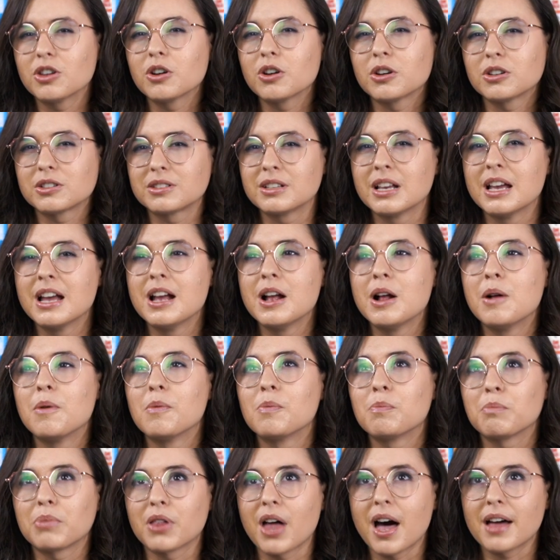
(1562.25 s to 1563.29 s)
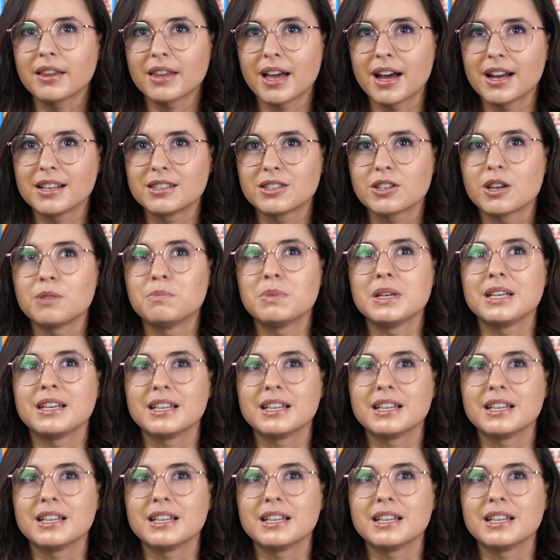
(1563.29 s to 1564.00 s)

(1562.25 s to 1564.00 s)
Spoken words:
There, plot lines could be